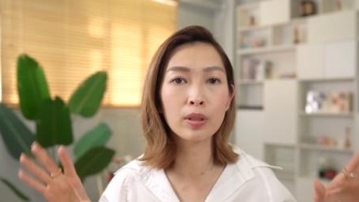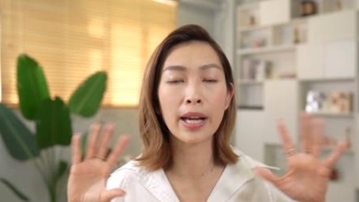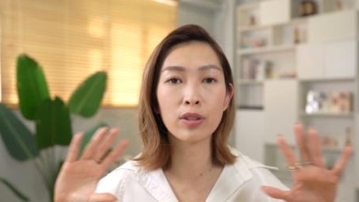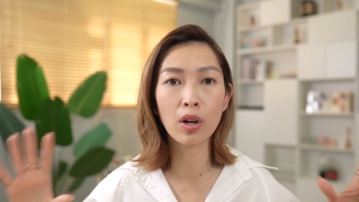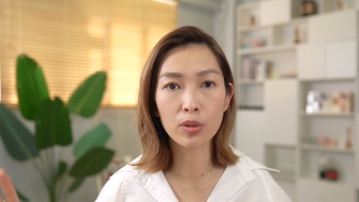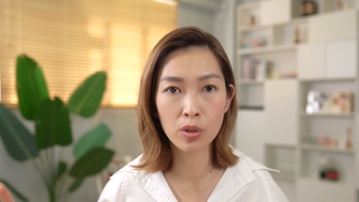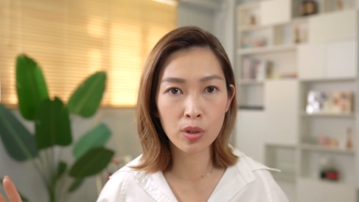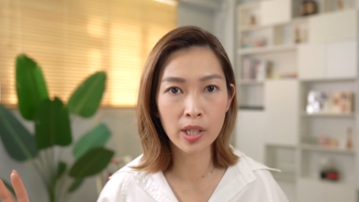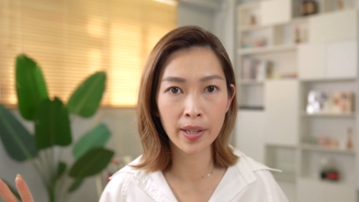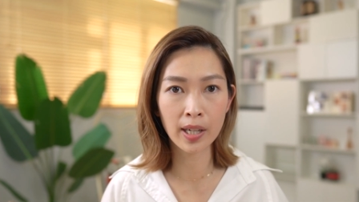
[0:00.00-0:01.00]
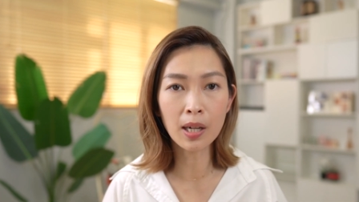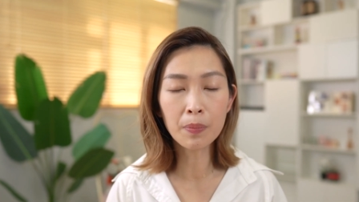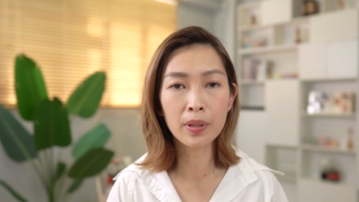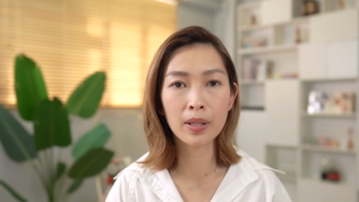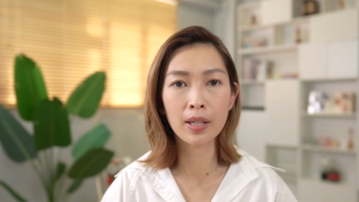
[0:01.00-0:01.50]
and not too done
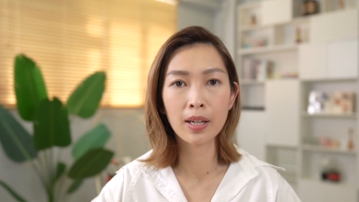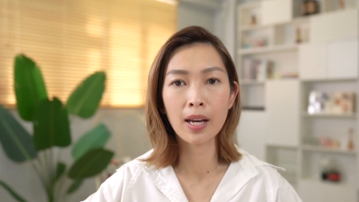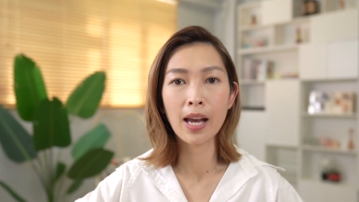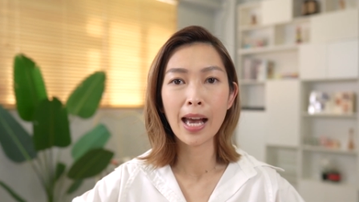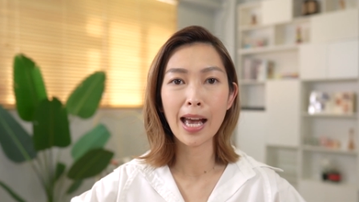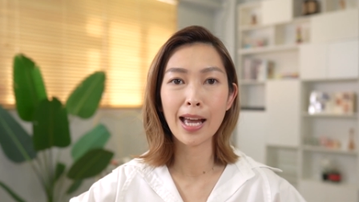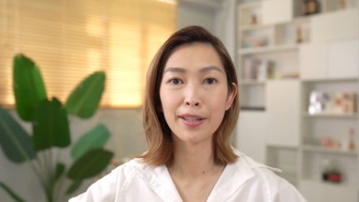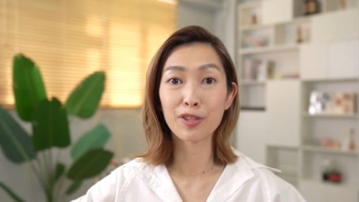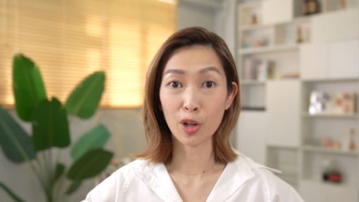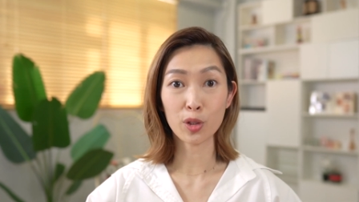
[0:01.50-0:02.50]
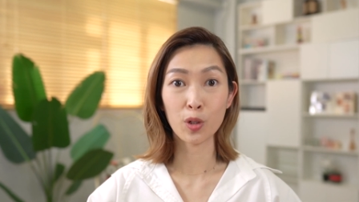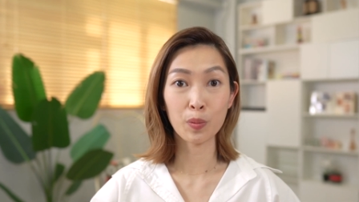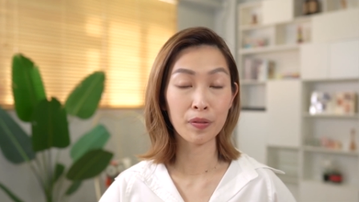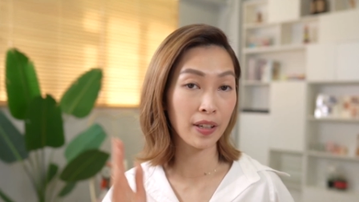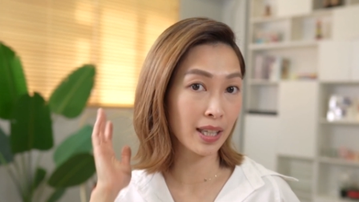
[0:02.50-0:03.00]
up and not too
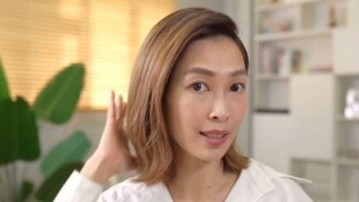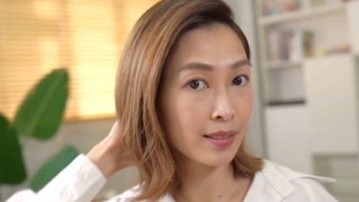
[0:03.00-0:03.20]
puffy.